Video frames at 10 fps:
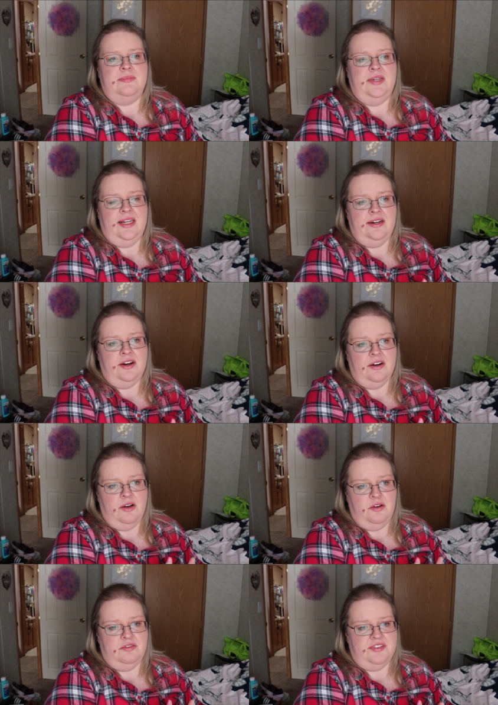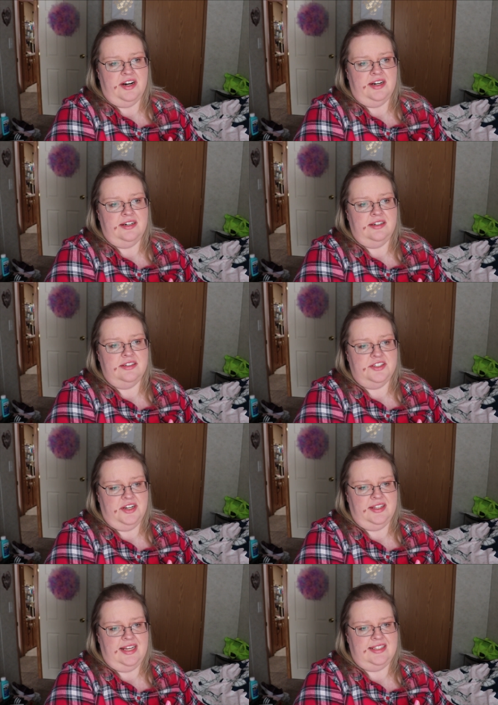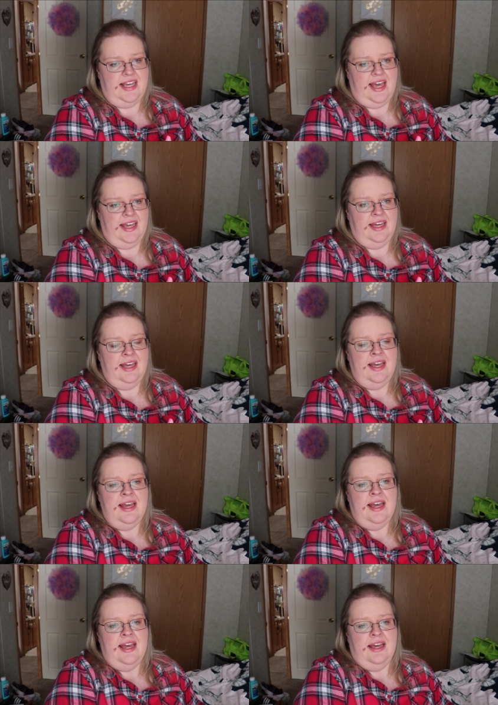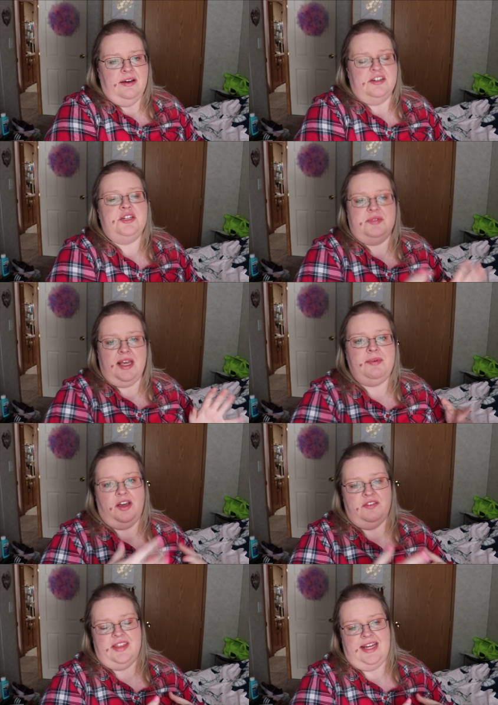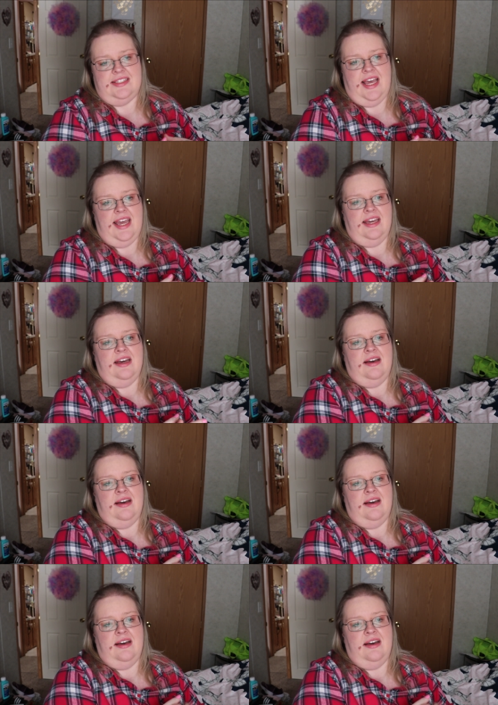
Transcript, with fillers: we had her over during that day, or she was coming over that day.